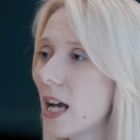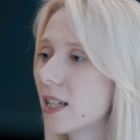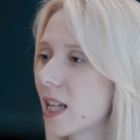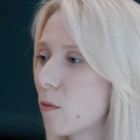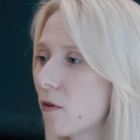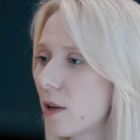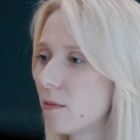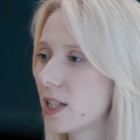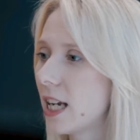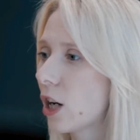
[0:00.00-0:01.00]
Some of
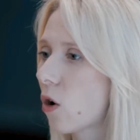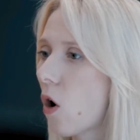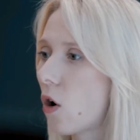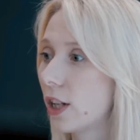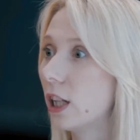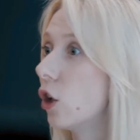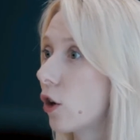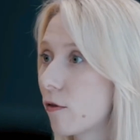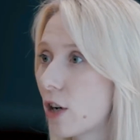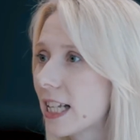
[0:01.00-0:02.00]
them take on a
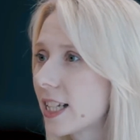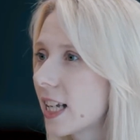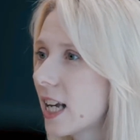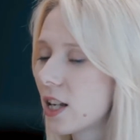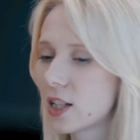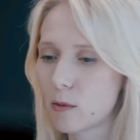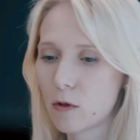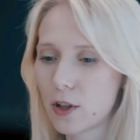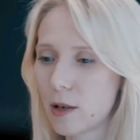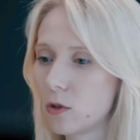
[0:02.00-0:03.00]
lot of risk, some
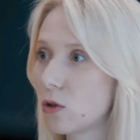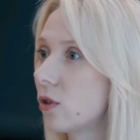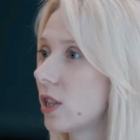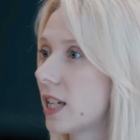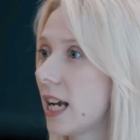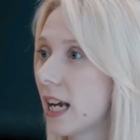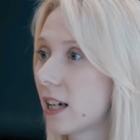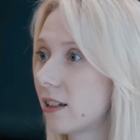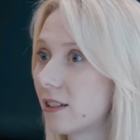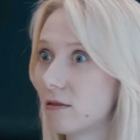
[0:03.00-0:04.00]
of them don't take